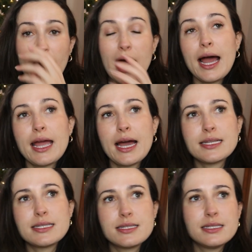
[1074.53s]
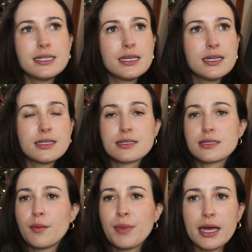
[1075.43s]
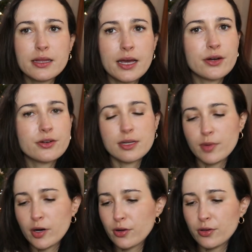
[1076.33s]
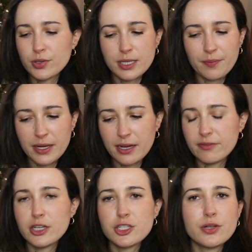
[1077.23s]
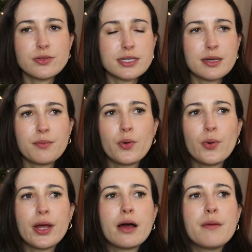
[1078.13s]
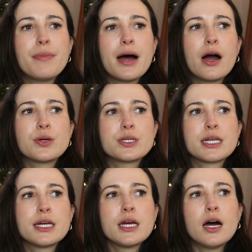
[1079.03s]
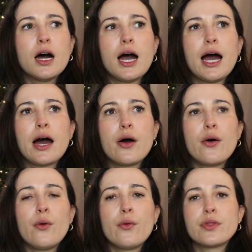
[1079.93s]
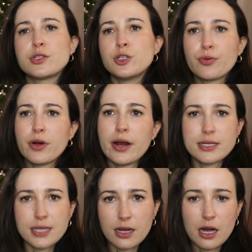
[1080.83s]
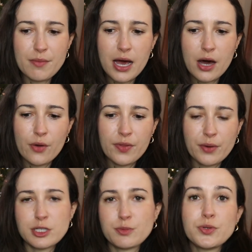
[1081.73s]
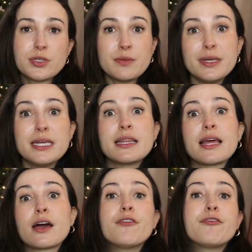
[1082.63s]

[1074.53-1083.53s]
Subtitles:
I had seen some headline or some article or something in Veg News at some point about how this new product had come out that was supposed to be like a